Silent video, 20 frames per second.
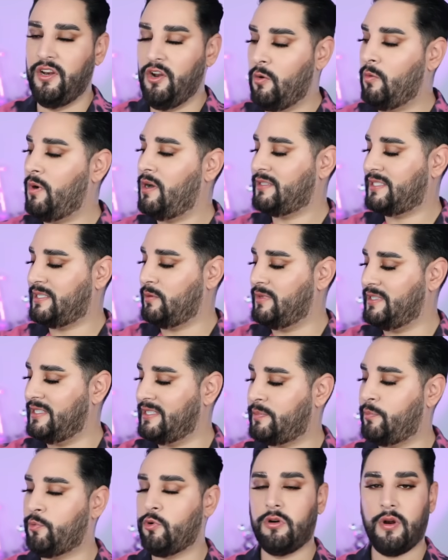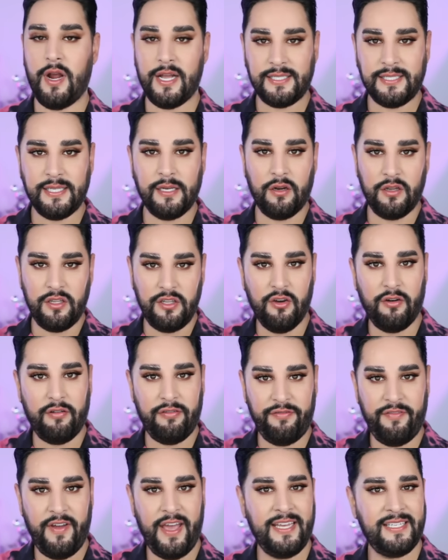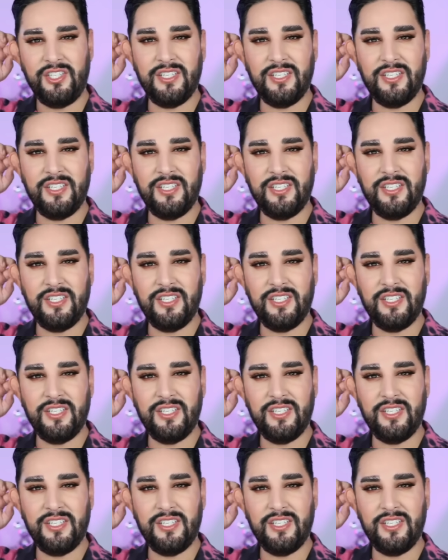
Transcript: not while someone is pressing on your face.